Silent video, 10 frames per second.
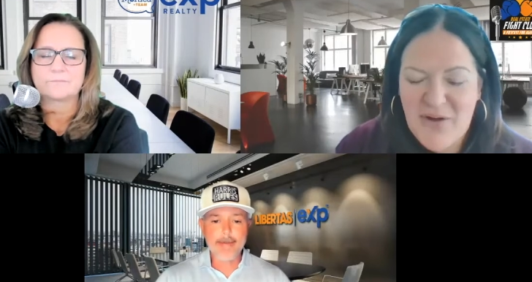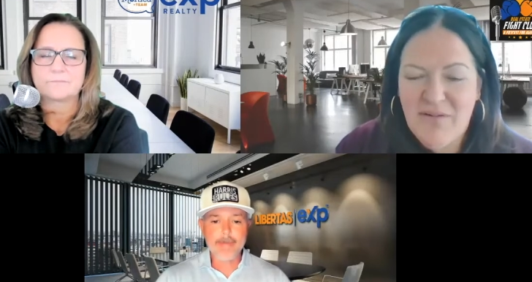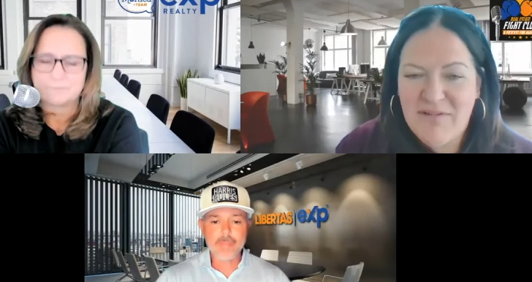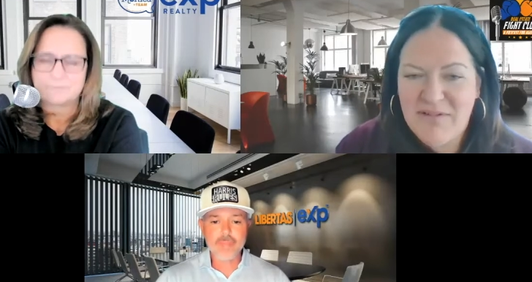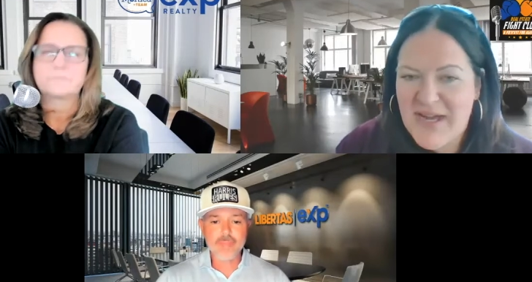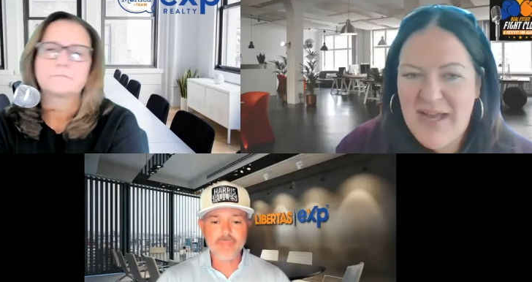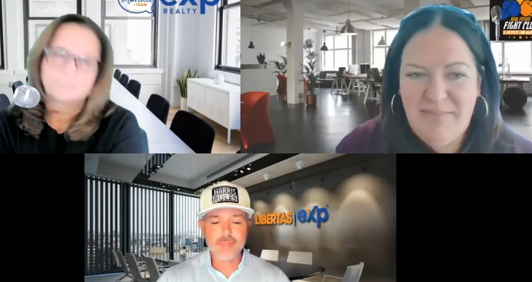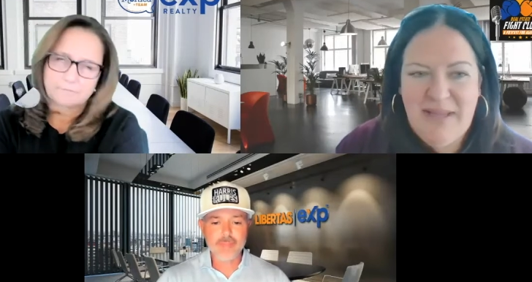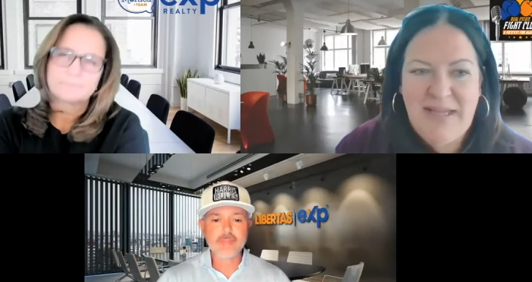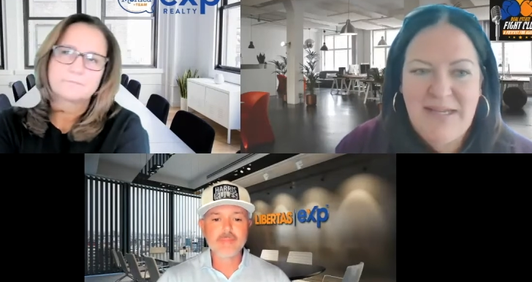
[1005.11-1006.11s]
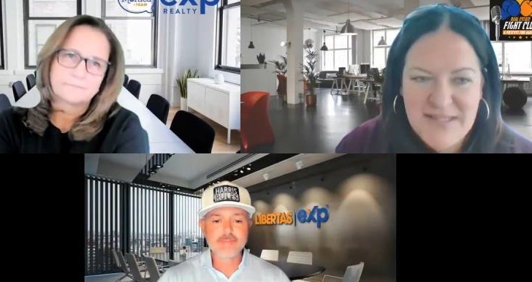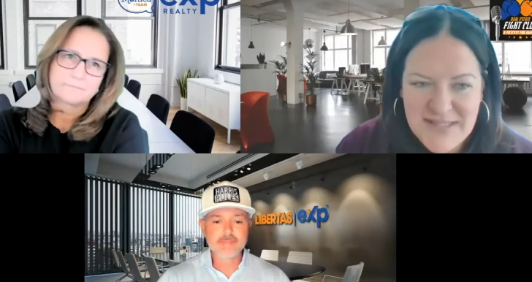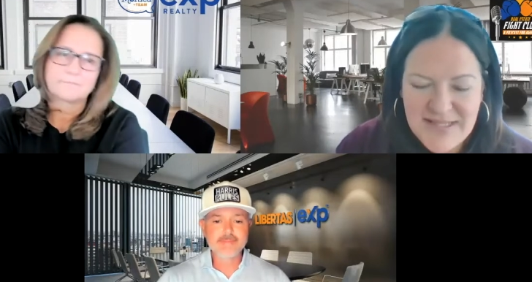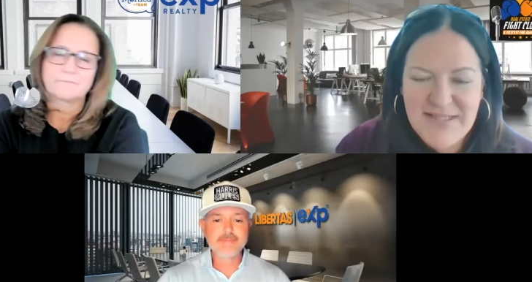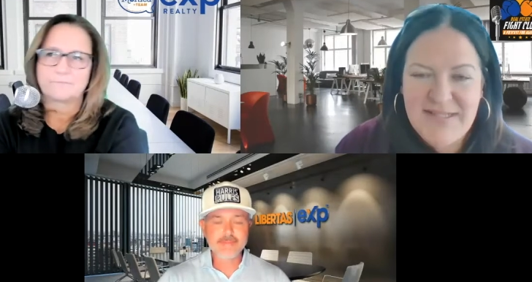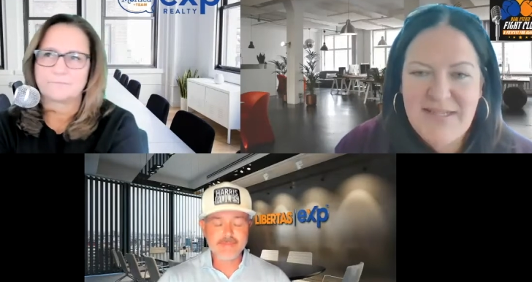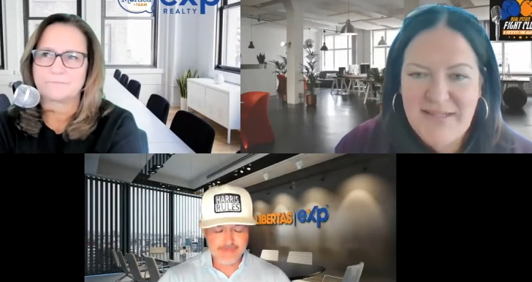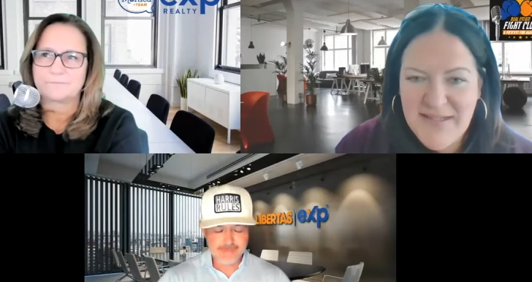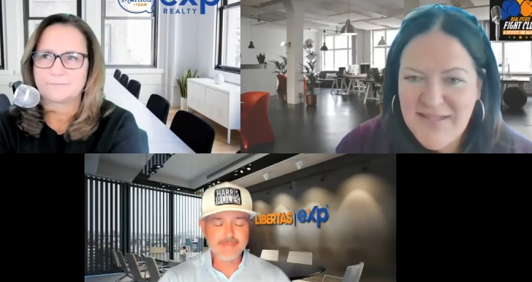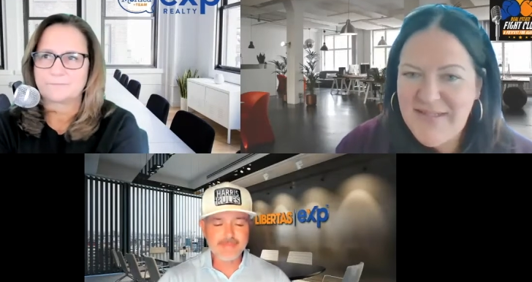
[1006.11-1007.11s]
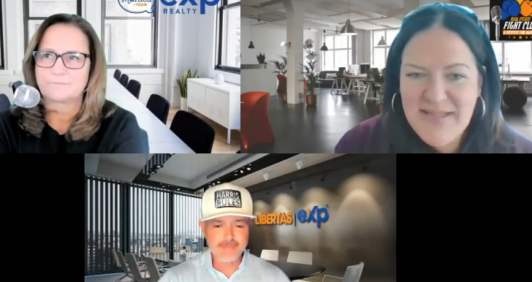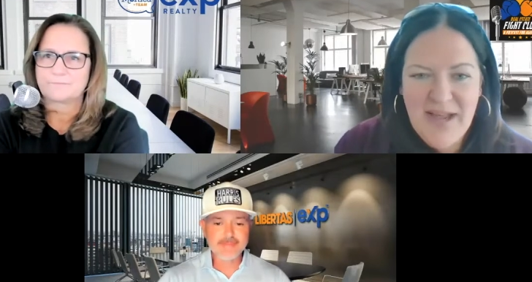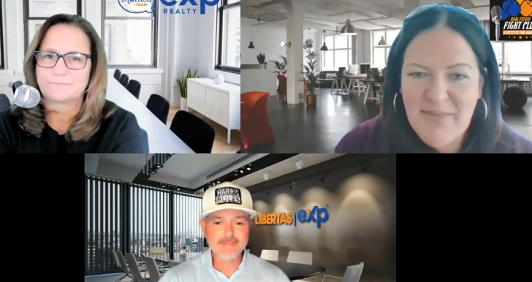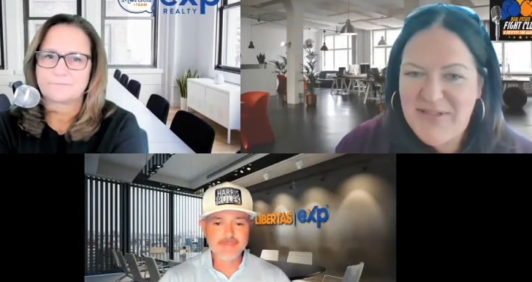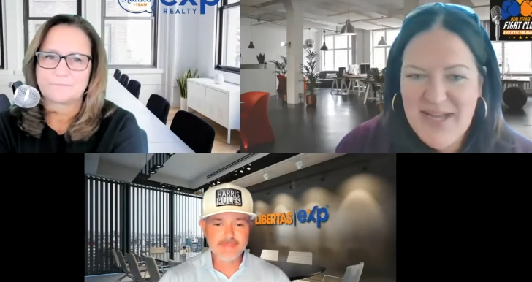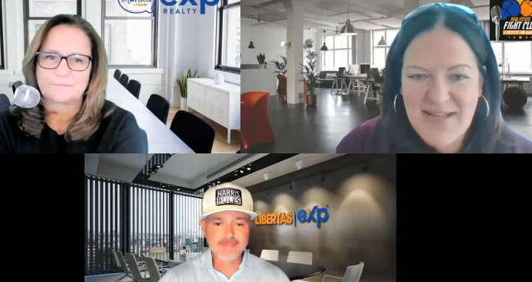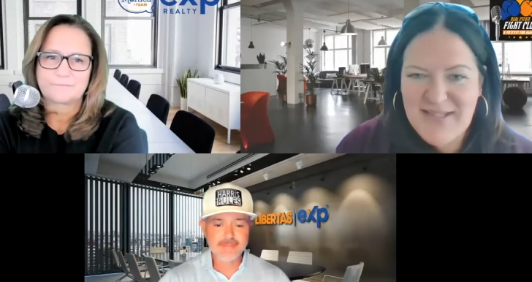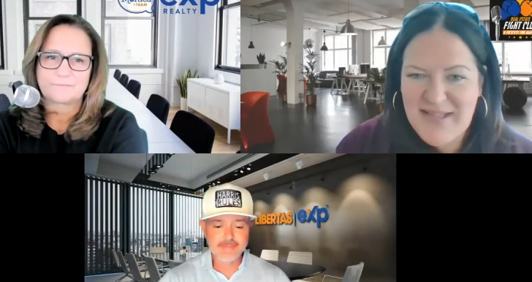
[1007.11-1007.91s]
Speaker 1: over time, like consistent time on task,